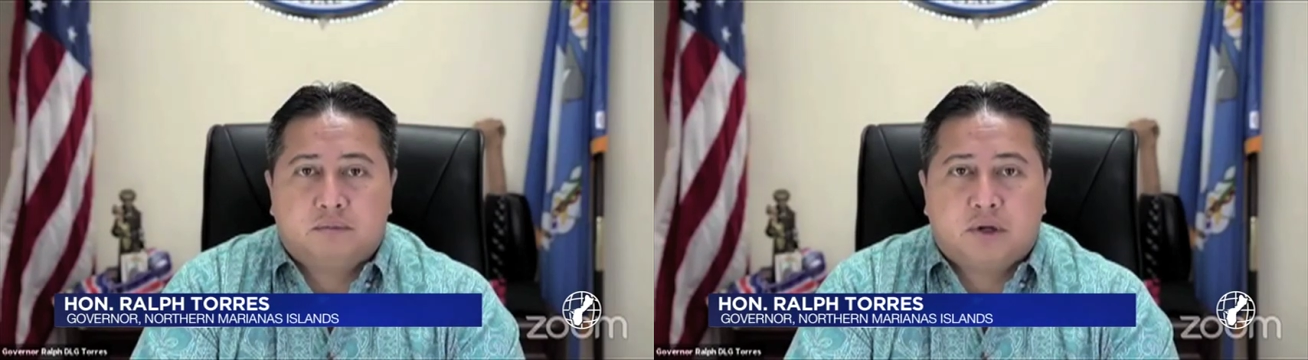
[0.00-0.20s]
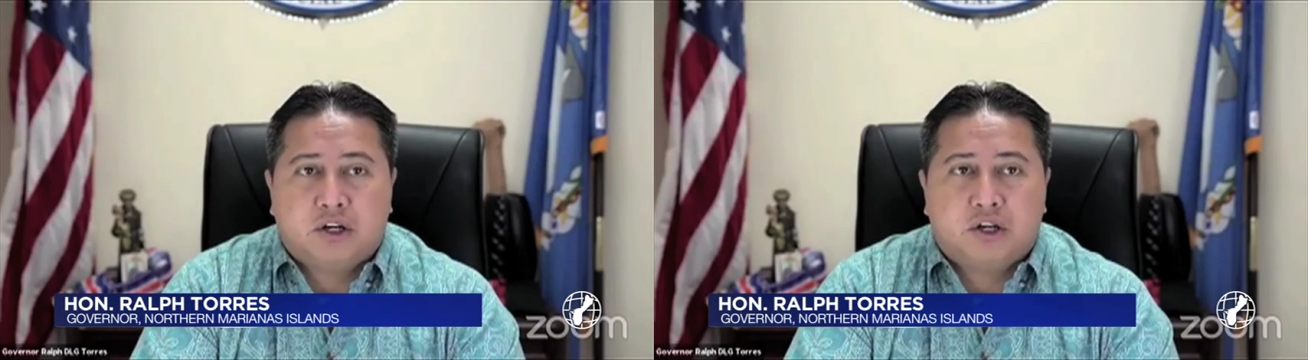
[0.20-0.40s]

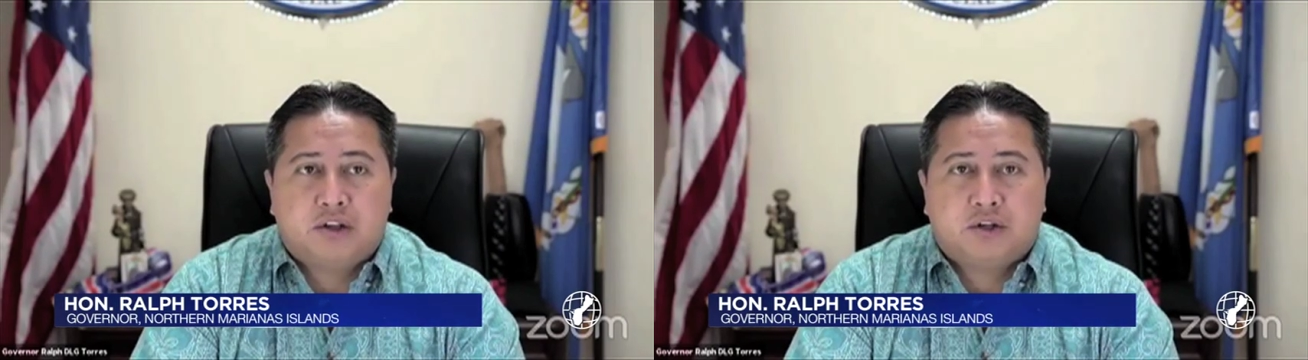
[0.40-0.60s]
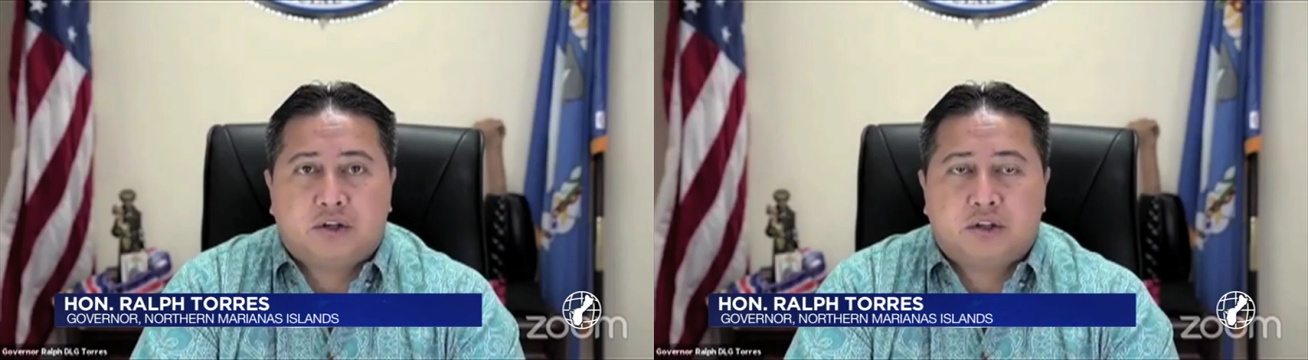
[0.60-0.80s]

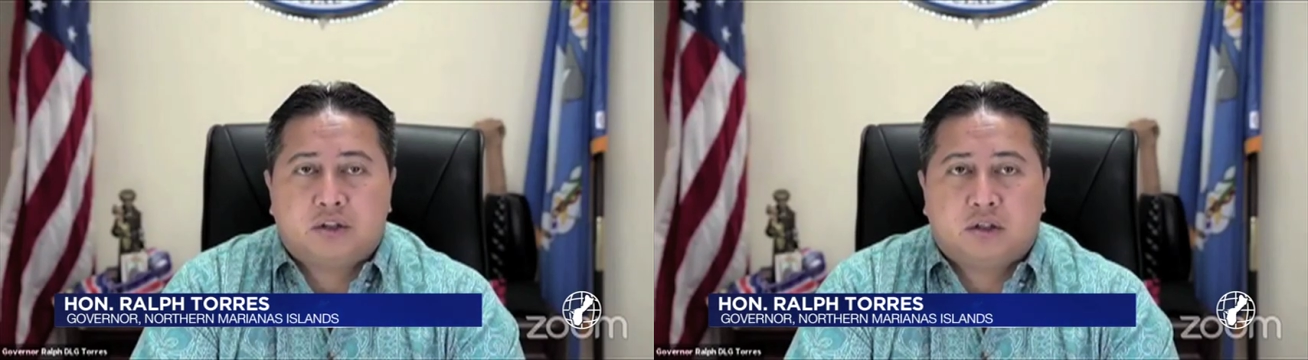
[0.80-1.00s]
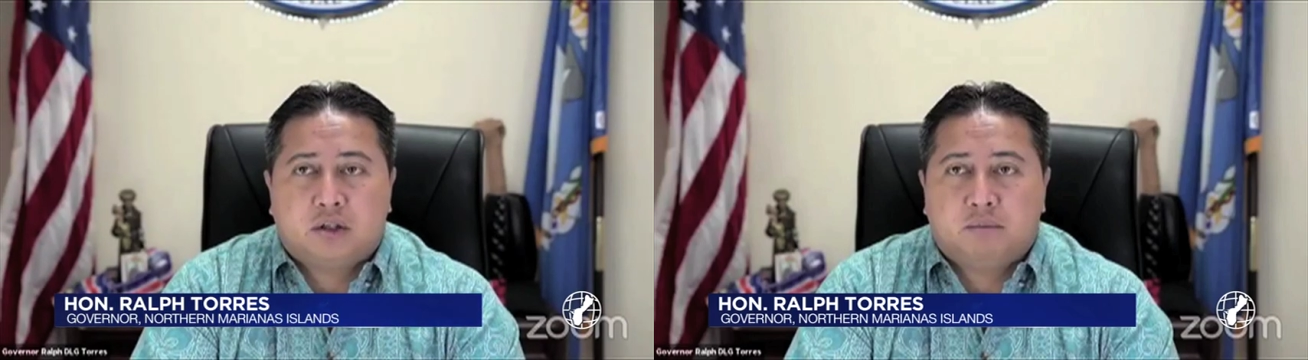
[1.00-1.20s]

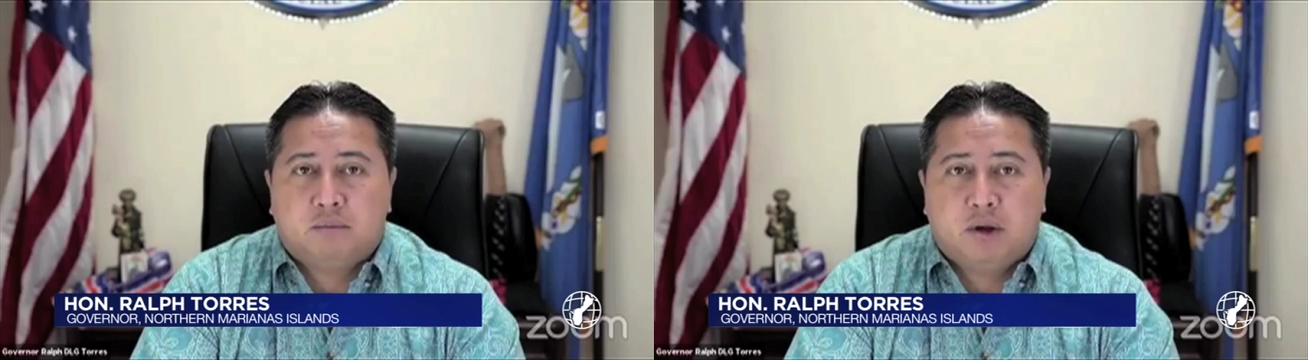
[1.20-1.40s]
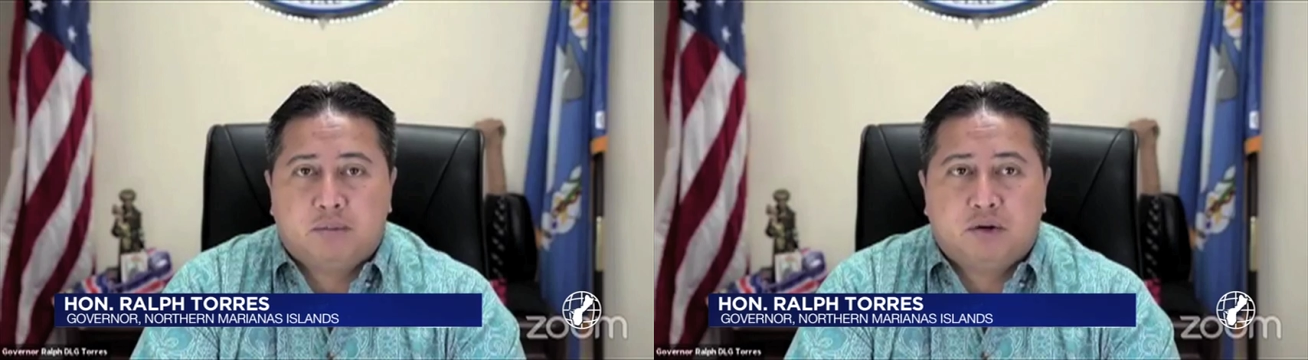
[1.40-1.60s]
another uh,
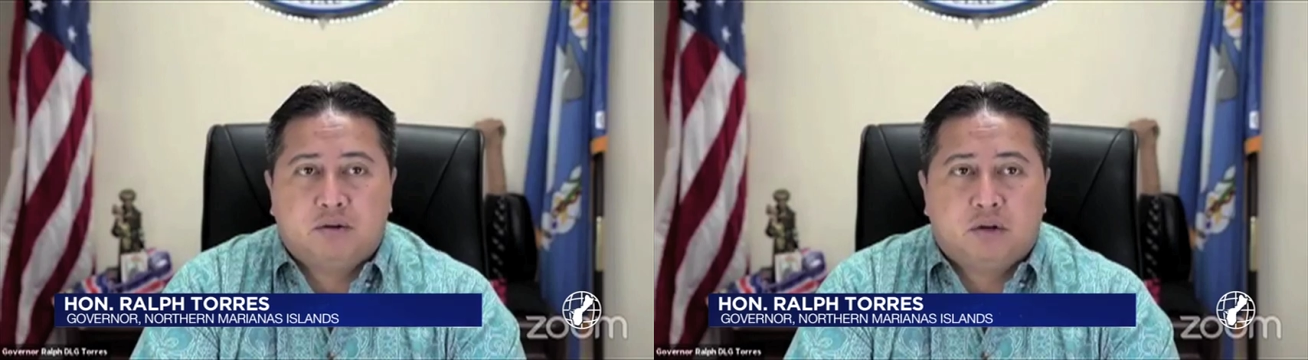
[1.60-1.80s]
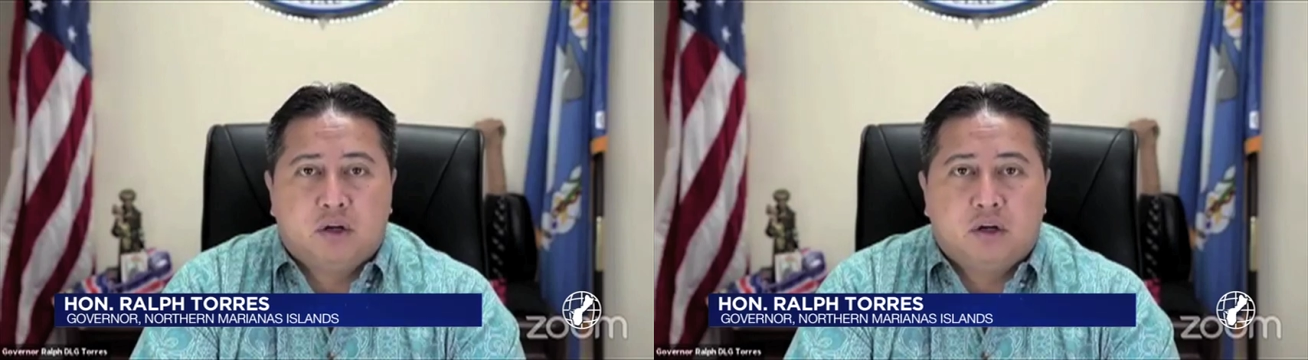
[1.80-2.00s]
memo
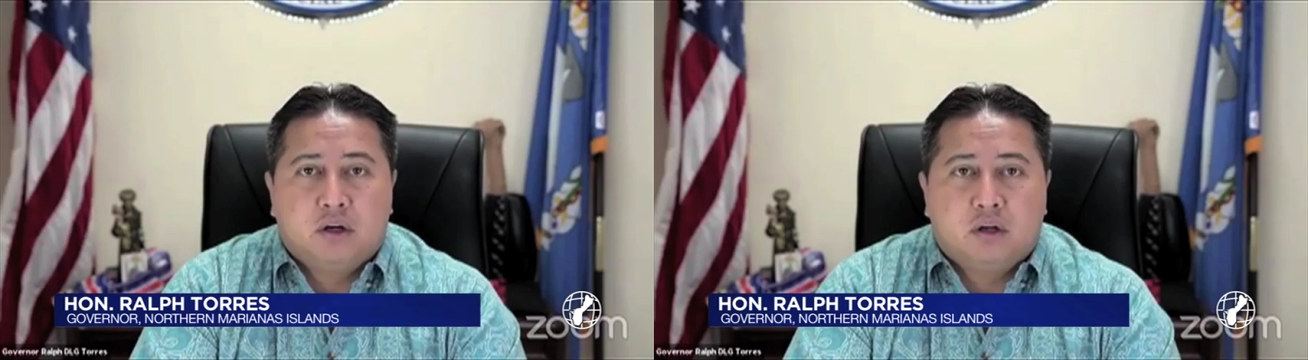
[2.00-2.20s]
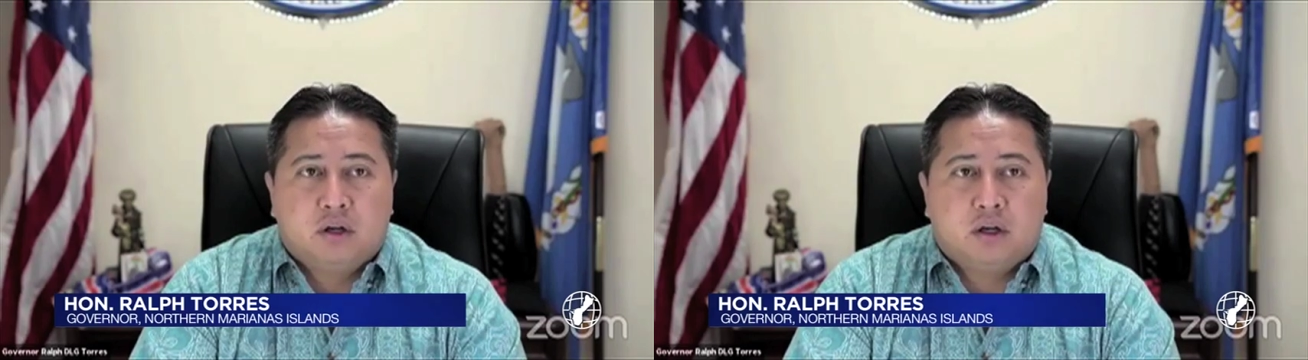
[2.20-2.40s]

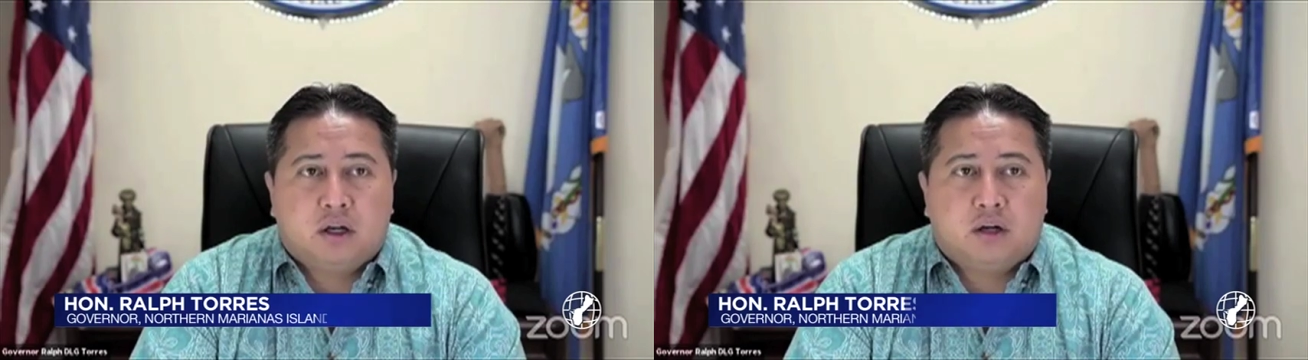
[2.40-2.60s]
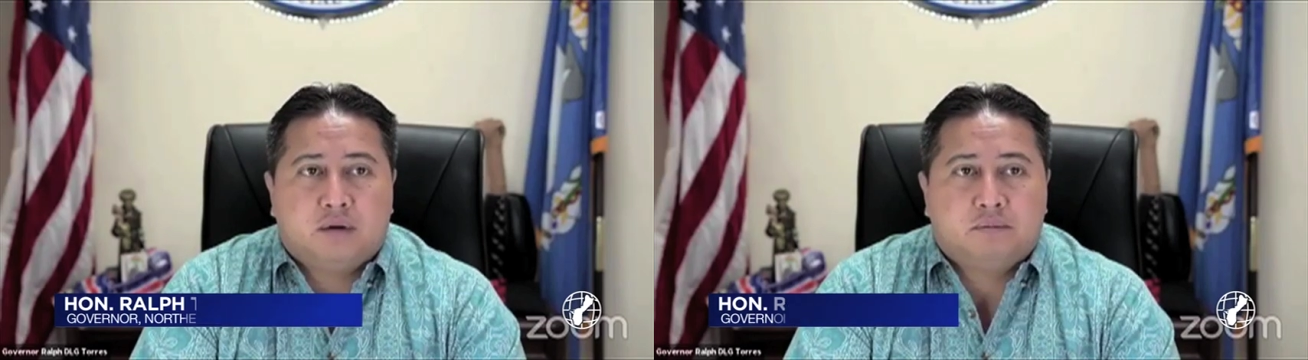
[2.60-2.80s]

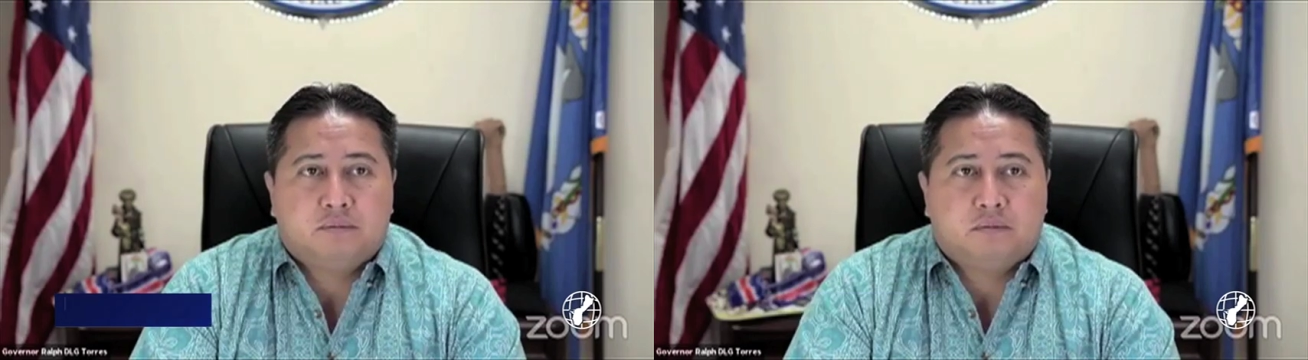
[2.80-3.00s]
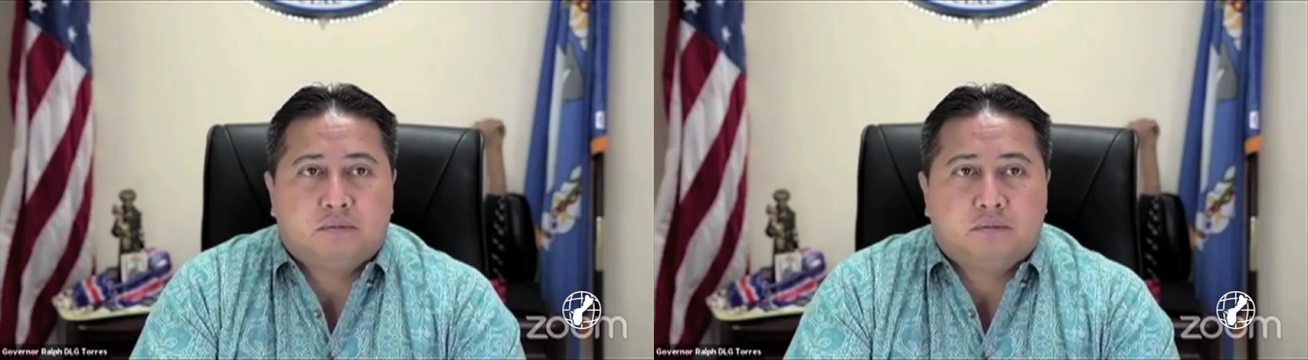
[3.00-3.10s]
um,